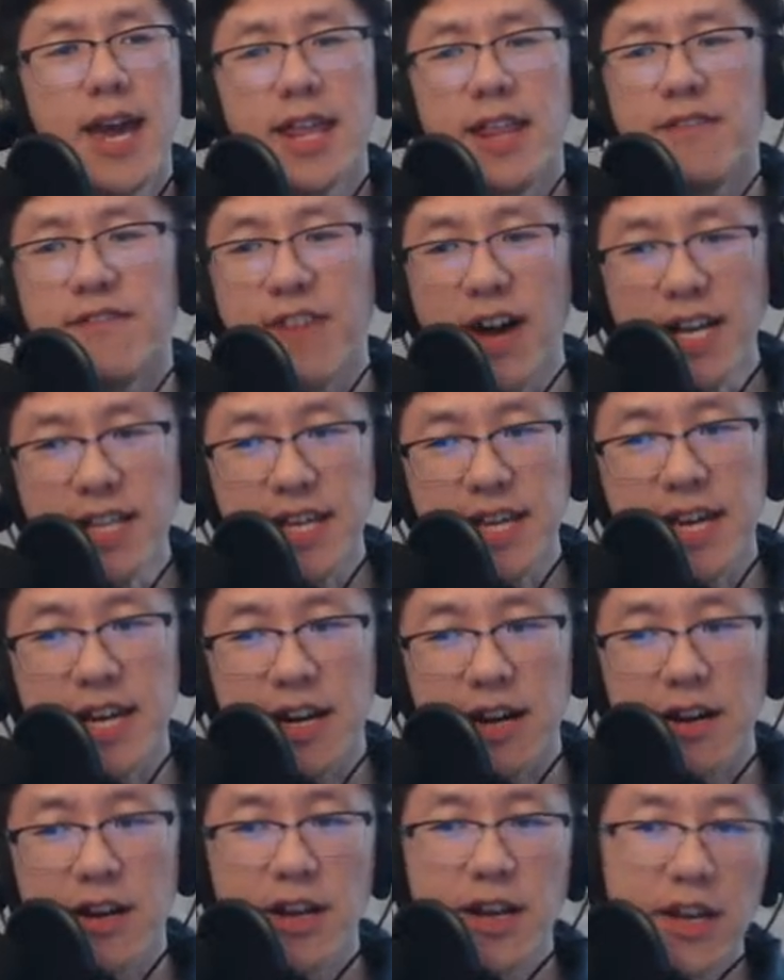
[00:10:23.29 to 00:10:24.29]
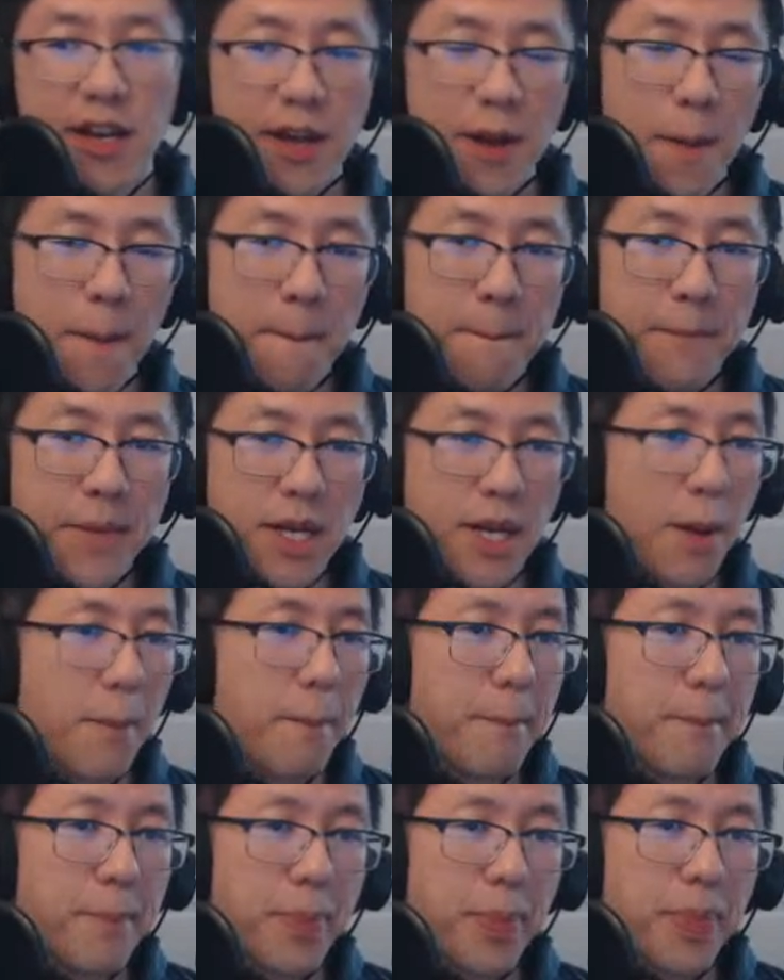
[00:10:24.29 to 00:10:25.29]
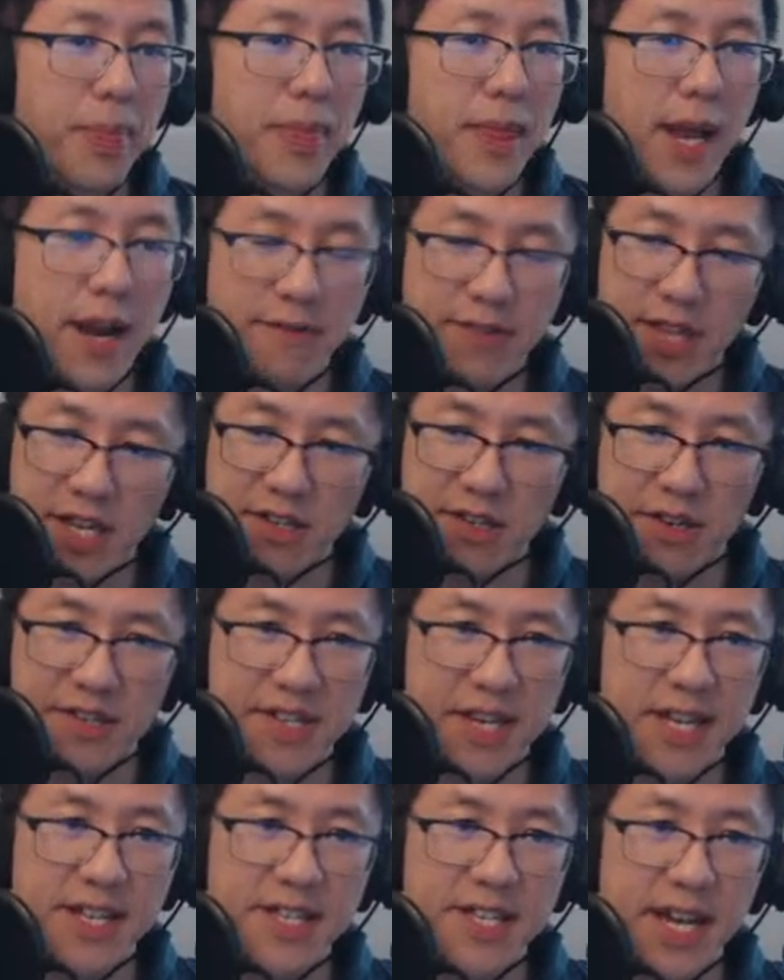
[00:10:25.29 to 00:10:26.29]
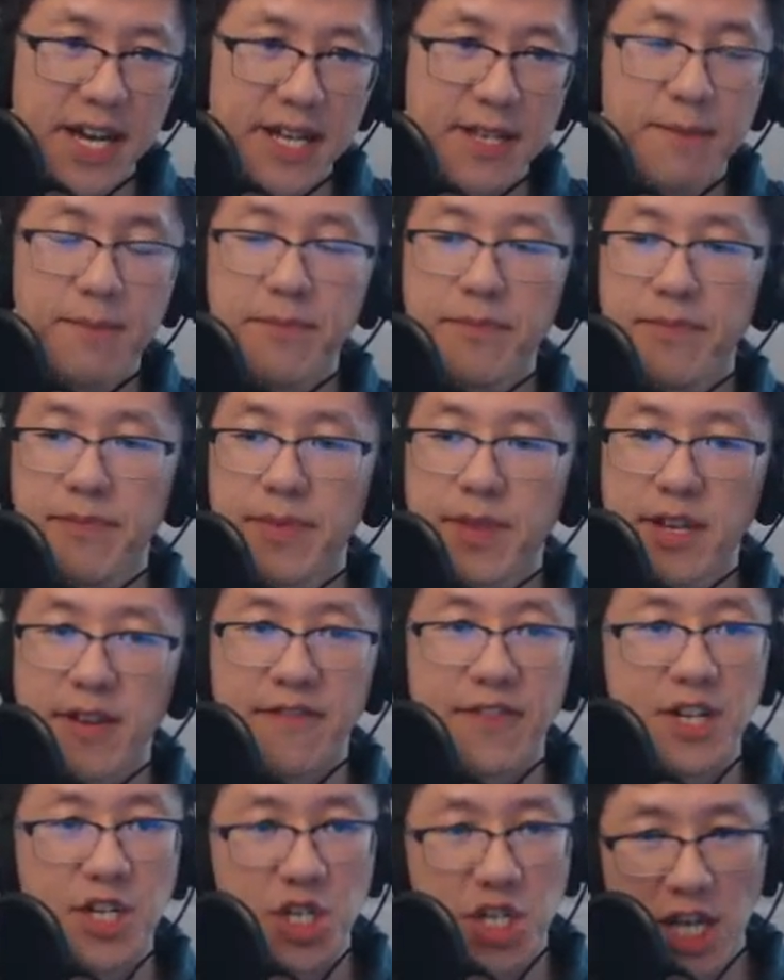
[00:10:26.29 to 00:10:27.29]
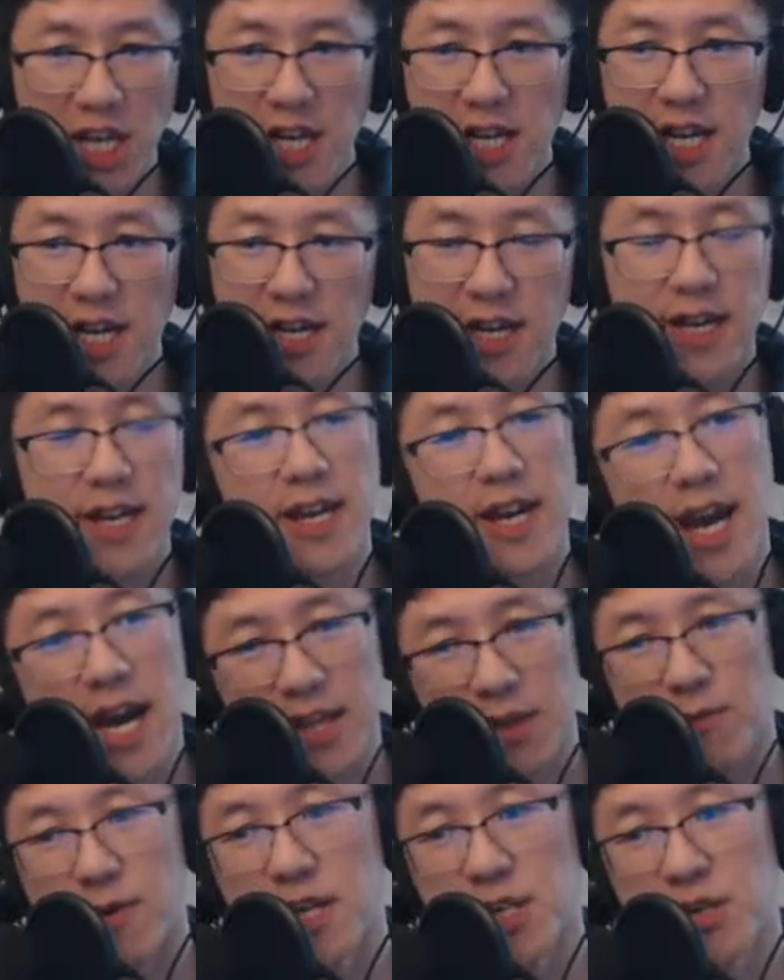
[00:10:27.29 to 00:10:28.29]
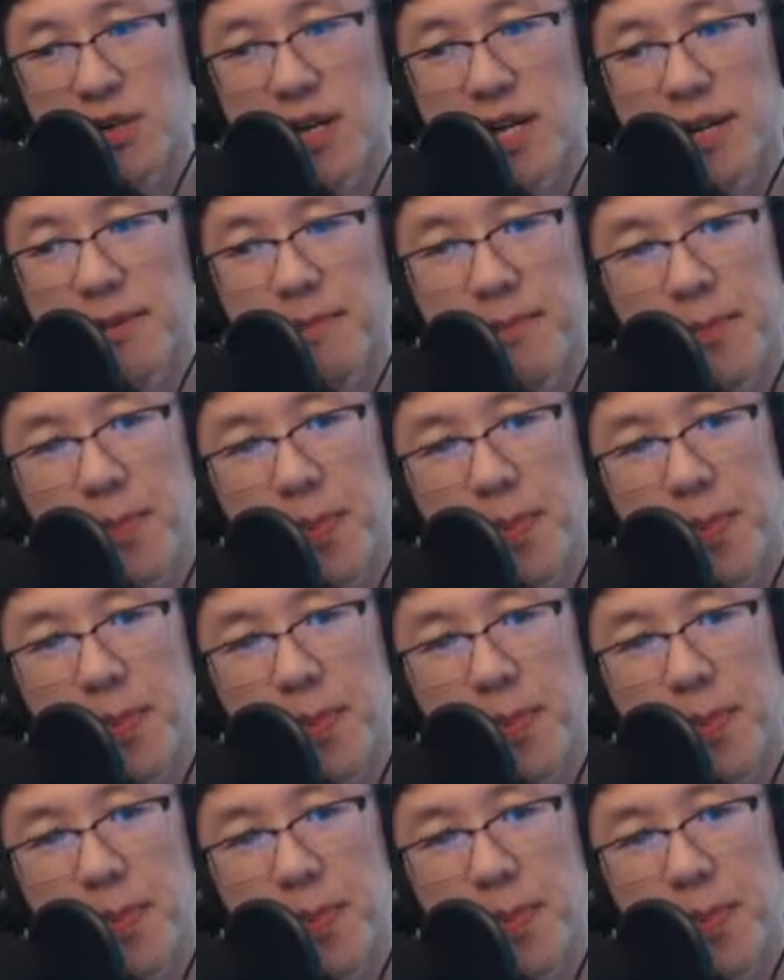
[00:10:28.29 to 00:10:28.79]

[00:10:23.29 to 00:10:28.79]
And finally here, you know, everything's all said and done. You're finished eating at the restaurant.